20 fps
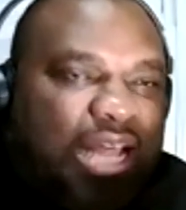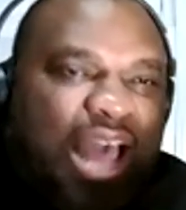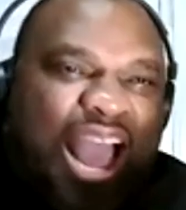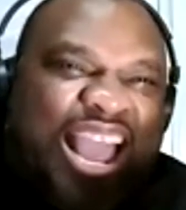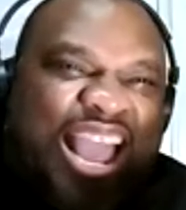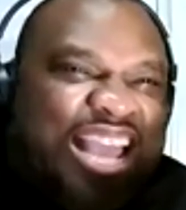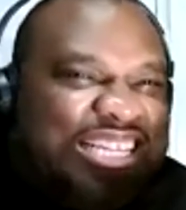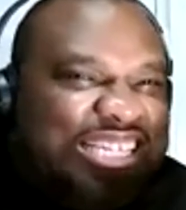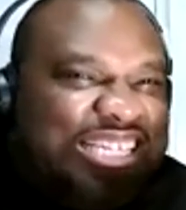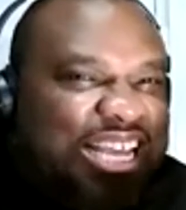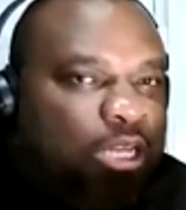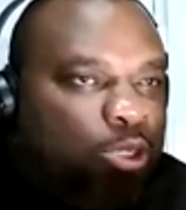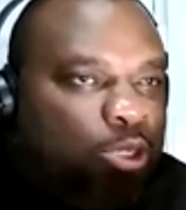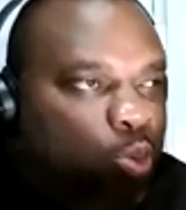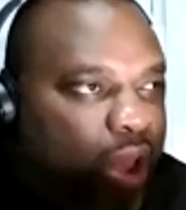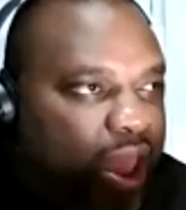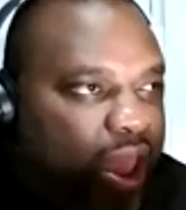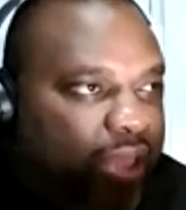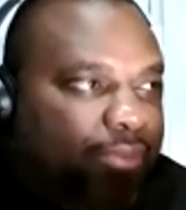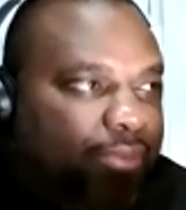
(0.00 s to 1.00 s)
can't say it's
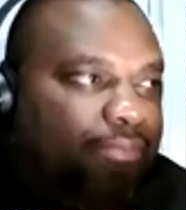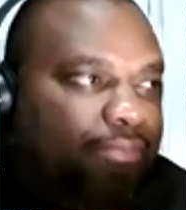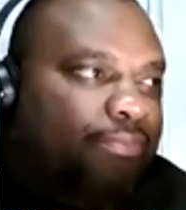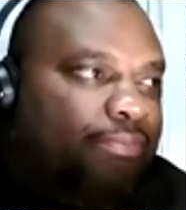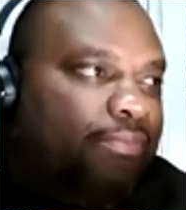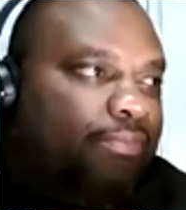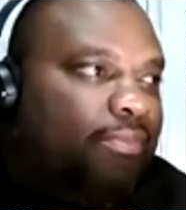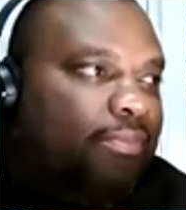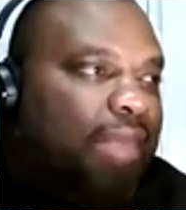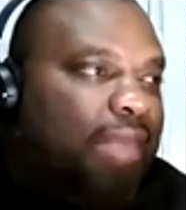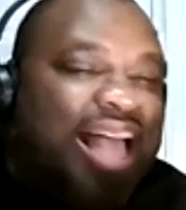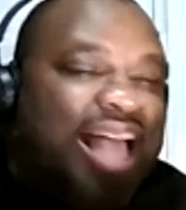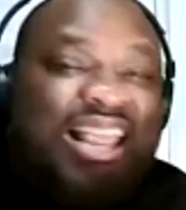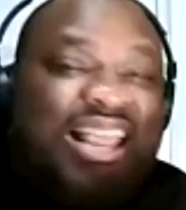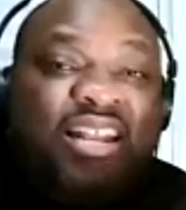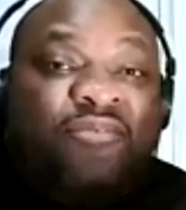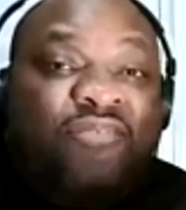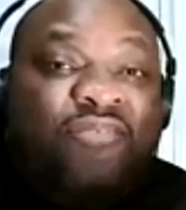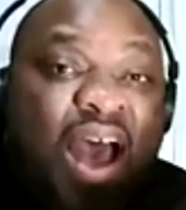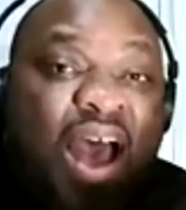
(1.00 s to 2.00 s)
whack. I like the
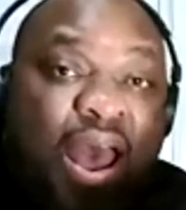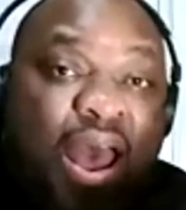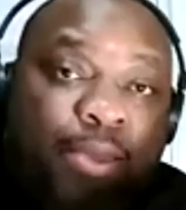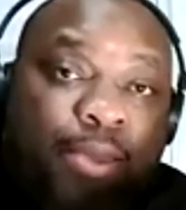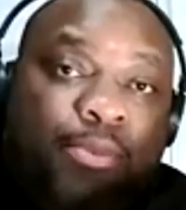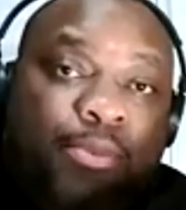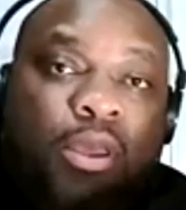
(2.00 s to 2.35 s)
vibe.